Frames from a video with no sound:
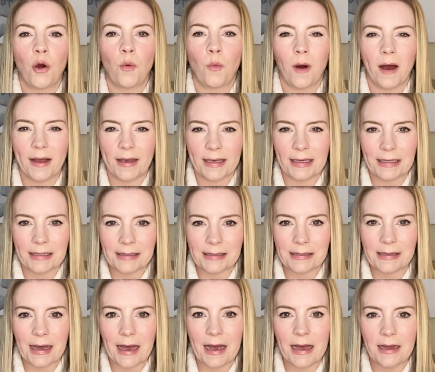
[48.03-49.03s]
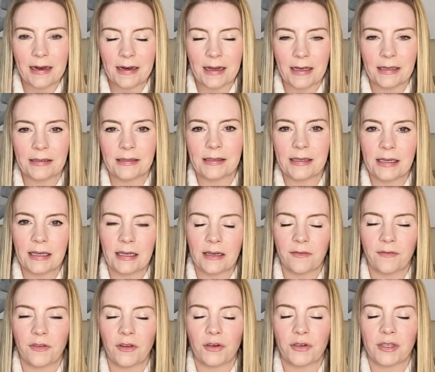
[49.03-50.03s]
why is that and seeing
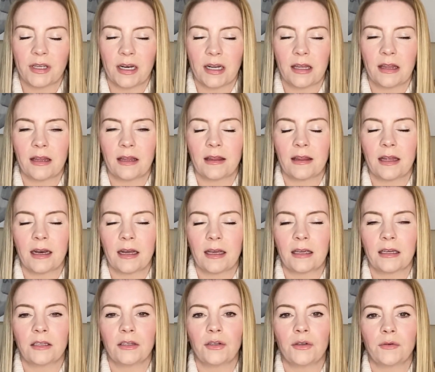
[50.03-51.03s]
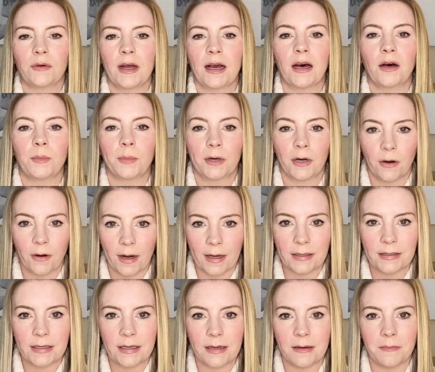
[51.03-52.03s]
if there's anything that I can do to help
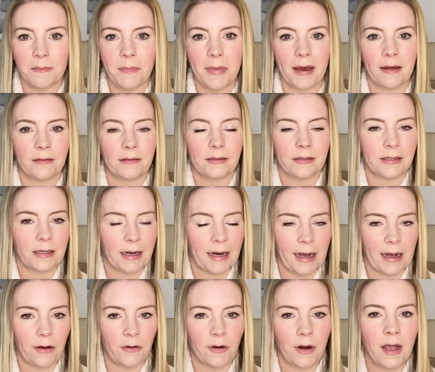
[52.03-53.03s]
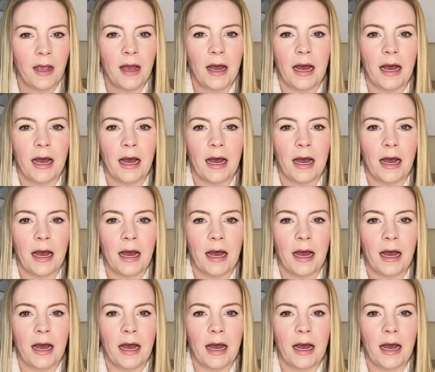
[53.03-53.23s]
correct it and balance it out.